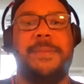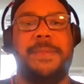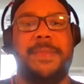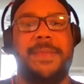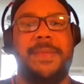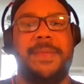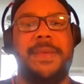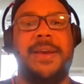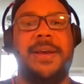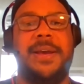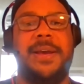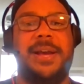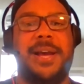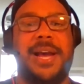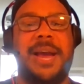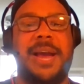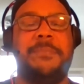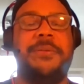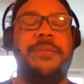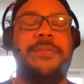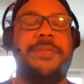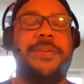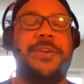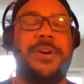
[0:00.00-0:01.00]
yeah, I
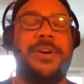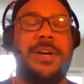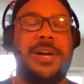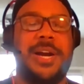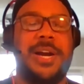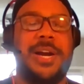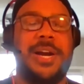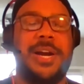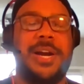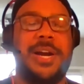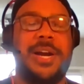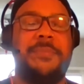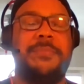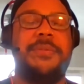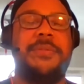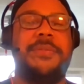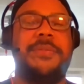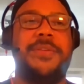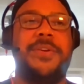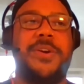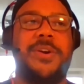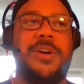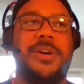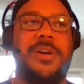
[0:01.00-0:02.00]
prefer
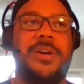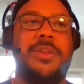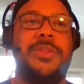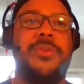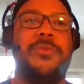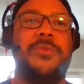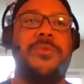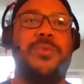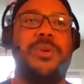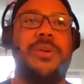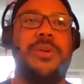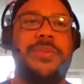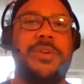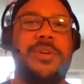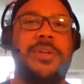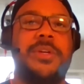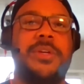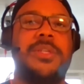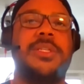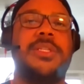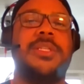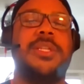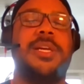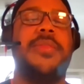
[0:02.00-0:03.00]
the rivers
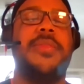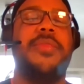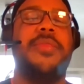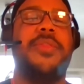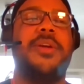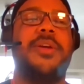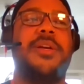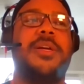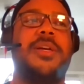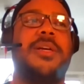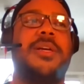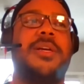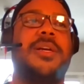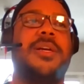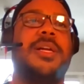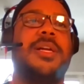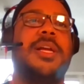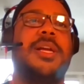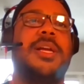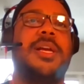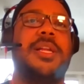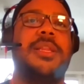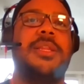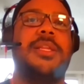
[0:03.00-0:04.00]
and the
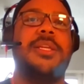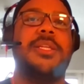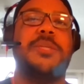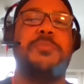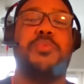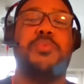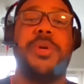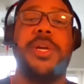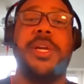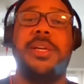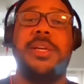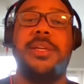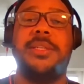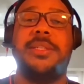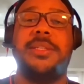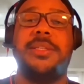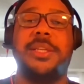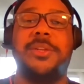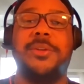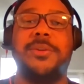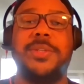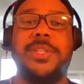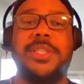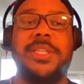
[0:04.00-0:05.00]
springs and
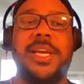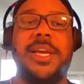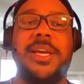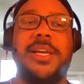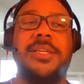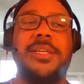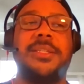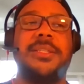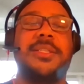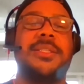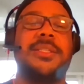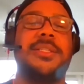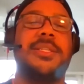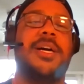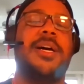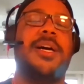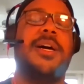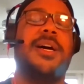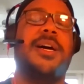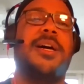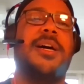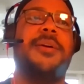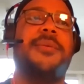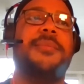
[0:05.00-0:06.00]
those things
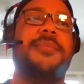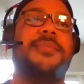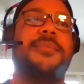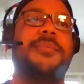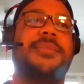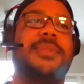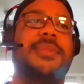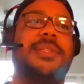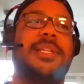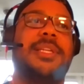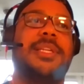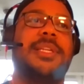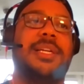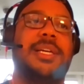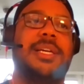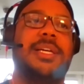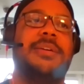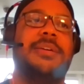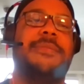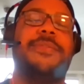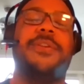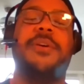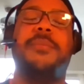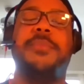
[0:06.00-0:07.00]

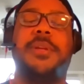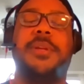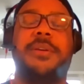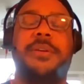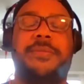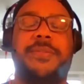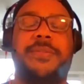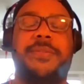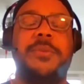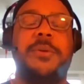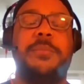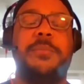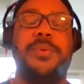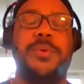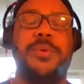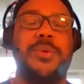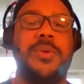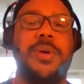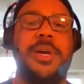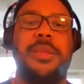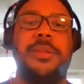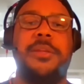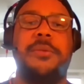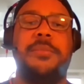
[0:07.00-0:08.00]
from the
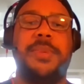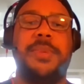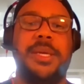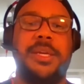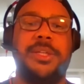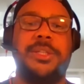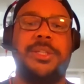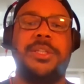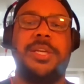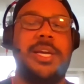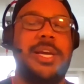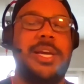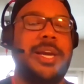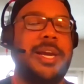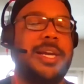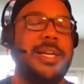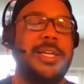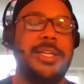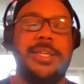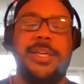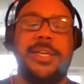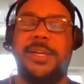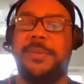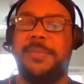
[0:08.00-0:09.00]
pool and the beach
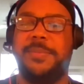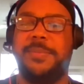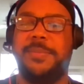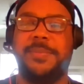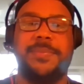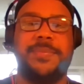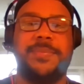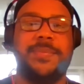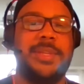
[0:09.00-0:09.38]
any day, any